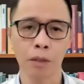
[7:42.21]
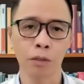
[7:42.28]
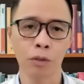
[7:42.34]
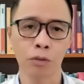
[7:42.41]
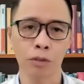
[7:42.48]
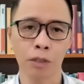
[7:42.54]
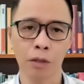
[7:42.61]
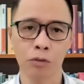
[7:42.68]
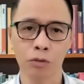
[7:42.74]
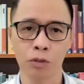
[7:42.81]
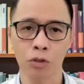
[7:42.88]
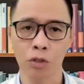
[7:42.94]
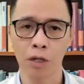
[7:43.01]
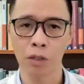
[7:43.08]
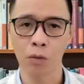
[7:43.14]
their sales to
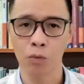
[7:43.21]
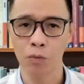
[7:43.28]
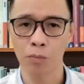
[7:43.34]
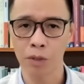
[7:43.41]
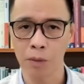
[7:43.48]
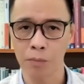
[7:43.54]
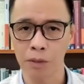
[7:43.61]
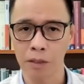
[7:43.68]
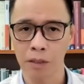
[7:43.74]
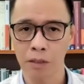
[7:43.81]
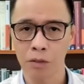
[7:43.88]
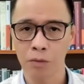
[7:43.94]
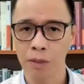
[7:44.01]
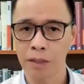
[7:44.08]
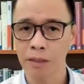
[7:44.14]
China will plummet,
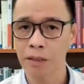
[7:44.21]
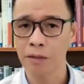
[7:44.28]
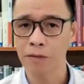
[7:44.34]
directly